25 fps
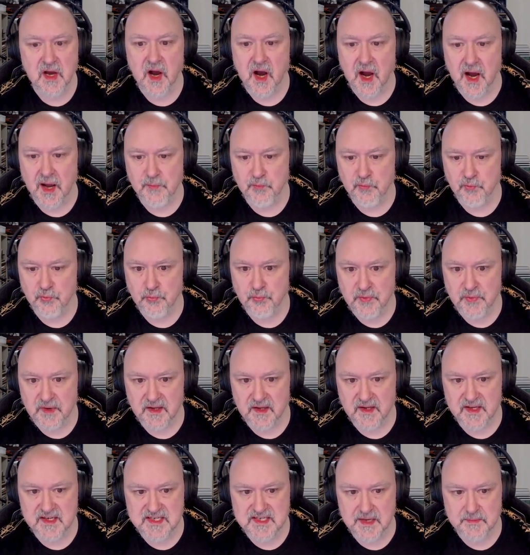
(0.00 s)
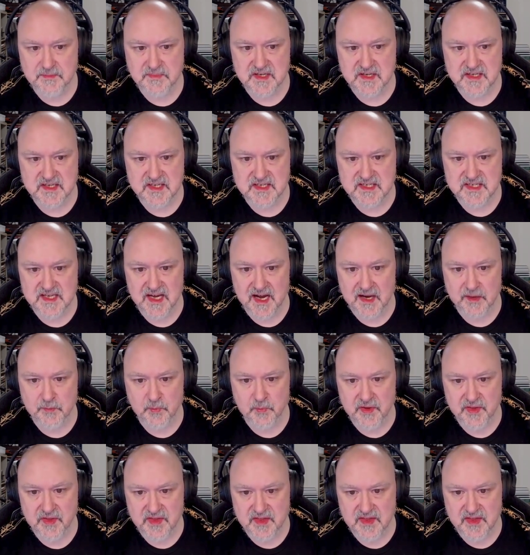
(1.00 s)
I'm really tempted to start
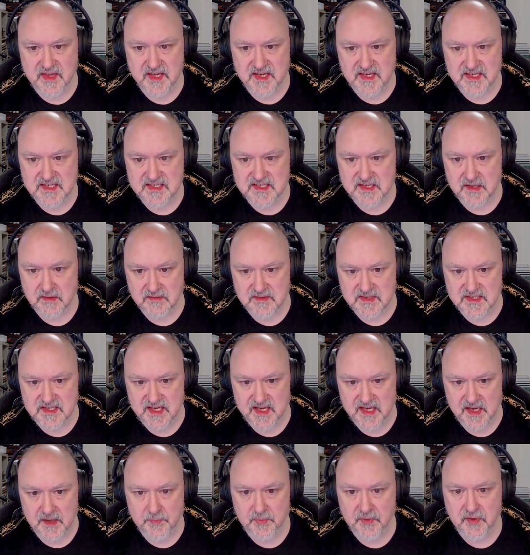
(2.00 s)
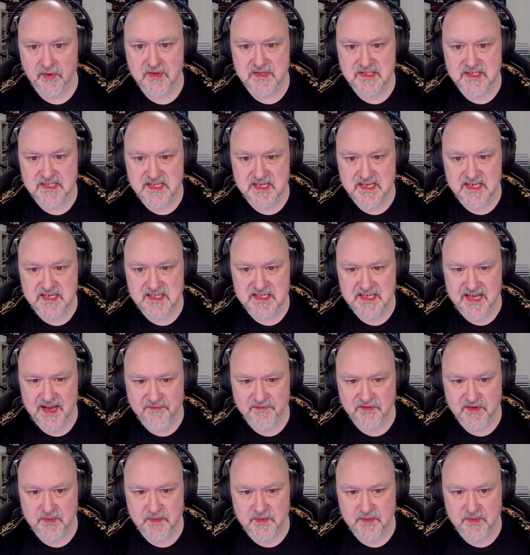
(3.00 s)
with these cells here because these have